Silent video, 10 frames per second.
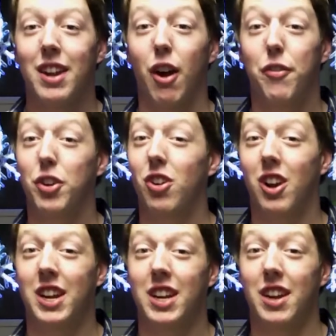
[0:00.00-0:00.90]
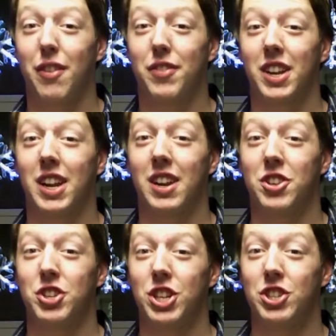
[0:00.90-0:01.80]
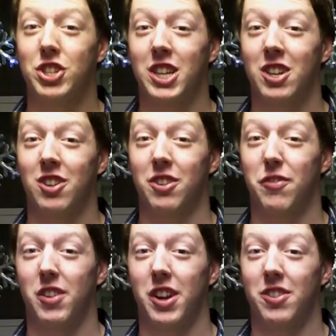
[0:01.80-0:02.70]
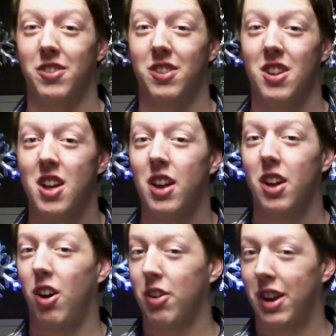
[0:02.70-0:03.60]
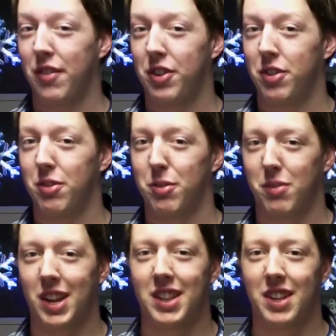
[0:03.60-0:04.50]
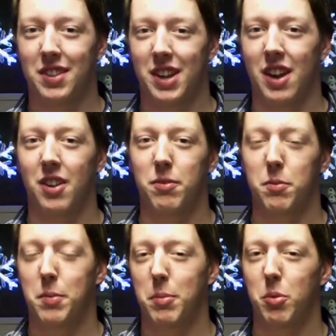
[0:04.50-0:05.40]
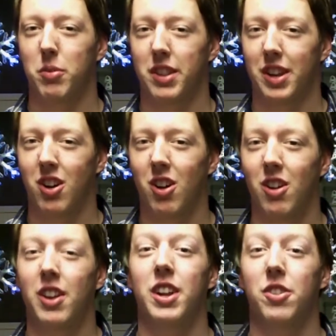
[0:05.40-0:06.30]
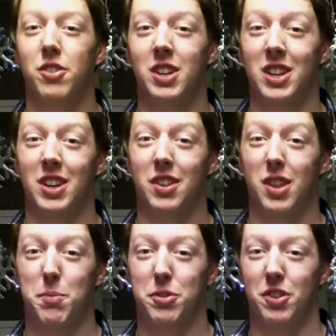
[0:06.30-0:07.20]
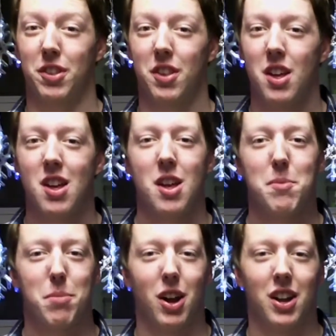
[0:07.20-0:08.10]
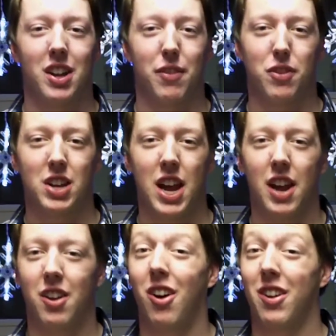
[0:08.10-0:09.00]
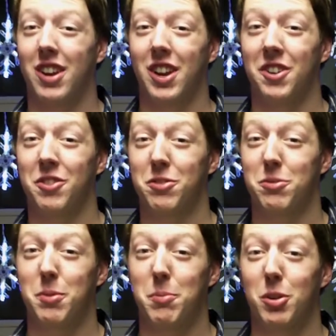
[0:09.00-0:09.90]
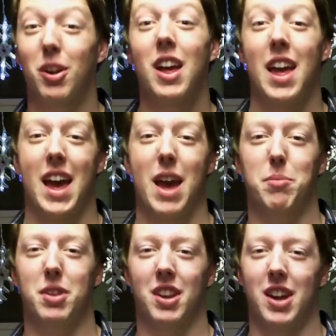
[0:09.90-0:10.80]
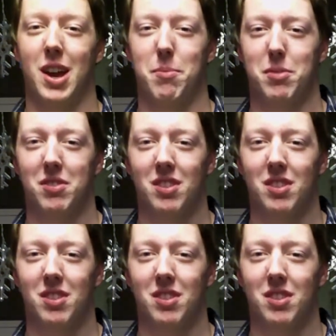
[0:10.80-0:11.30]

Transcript: Now if you're lucky enough to get a cheat sheet on your final, all you have to do is write these down and remember what they are, including the exceptions. But if you can't, all you gotta do is remember ABS CAN HAP.